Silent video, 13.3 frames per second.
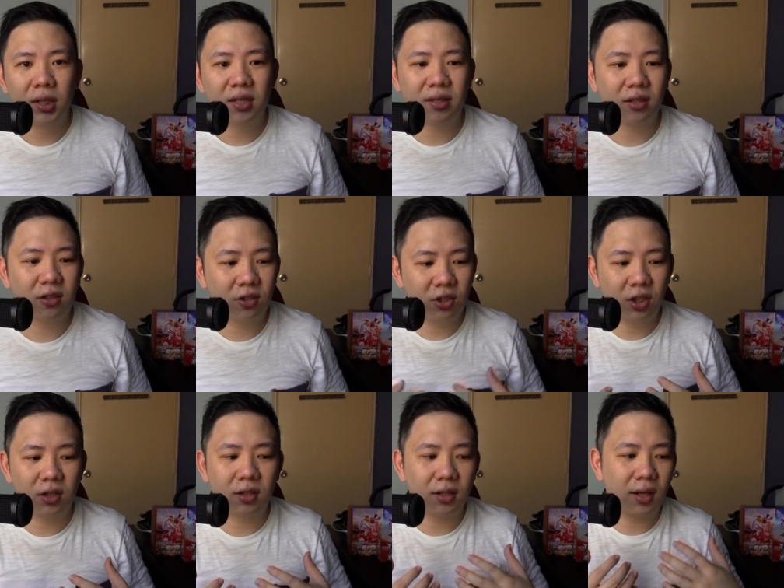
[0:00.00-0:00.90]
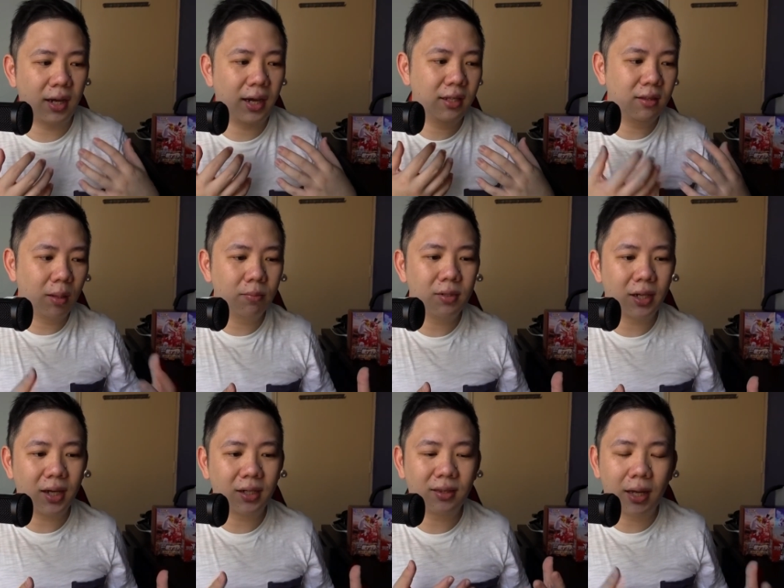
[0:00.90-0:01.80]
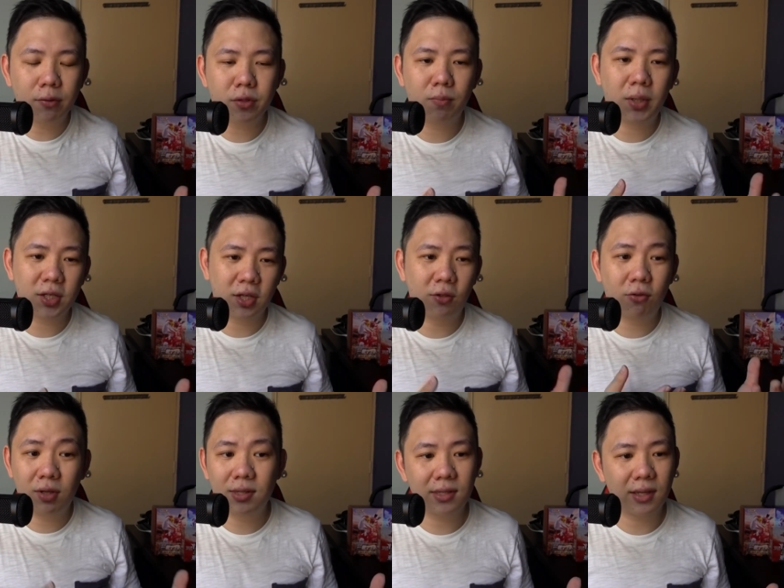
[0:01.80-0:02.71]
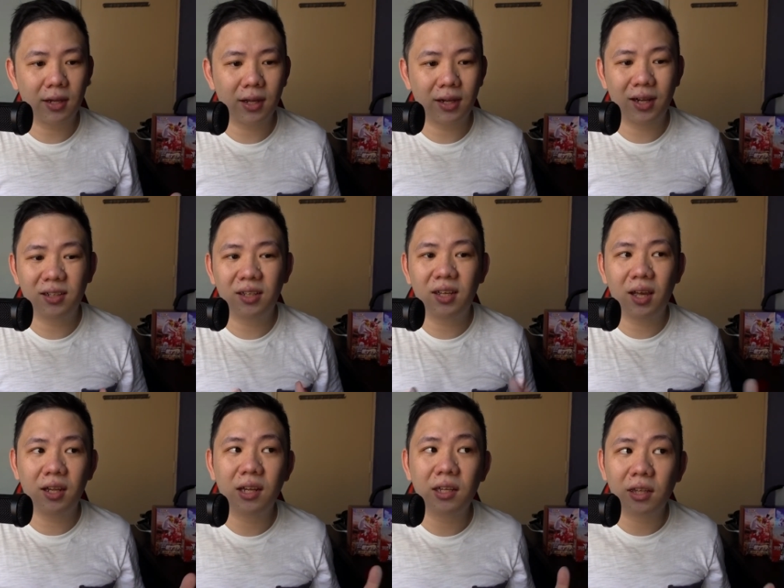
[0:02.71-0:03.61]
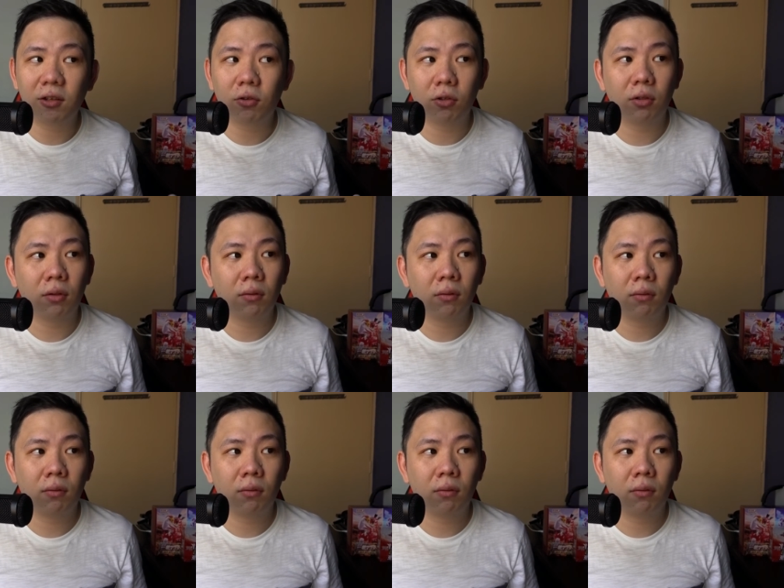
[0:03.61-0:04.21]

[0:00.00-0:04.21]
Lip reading: It's like, shit, I dumped like $1,000 into this set and I didn't get anything good.